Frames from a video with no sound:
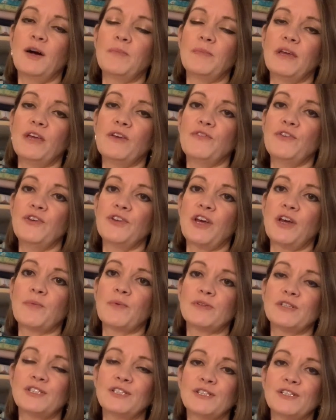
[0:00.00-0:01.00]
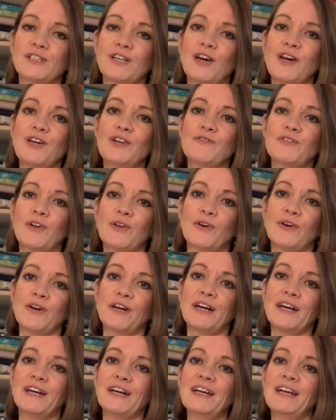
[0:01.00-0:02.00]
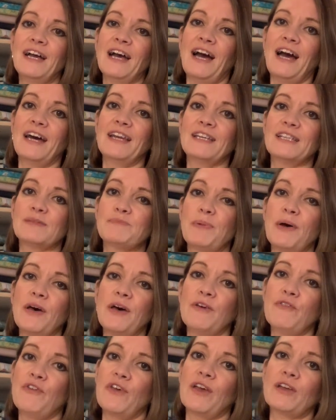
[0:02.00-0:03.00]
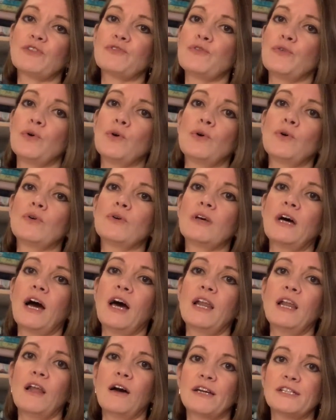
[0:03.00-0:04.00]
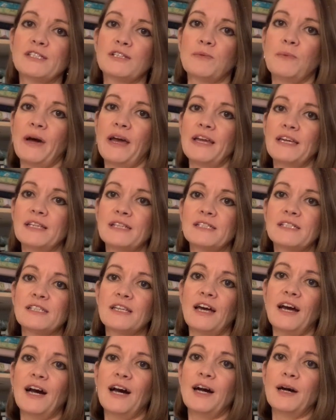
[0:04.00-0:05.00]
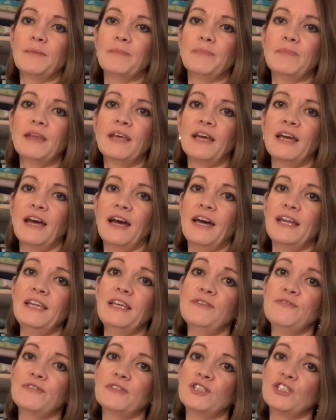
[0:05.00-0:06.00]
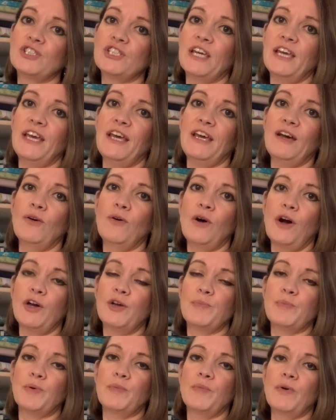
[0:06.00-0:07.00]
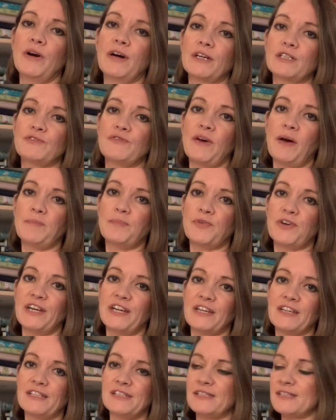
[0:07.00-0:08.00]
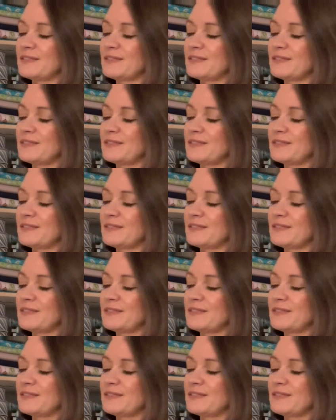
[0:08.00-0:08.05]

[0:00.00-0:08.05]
if you don't want to use an overlocker, and it's perfect for lighter weight and even sheer or open worked fabrics.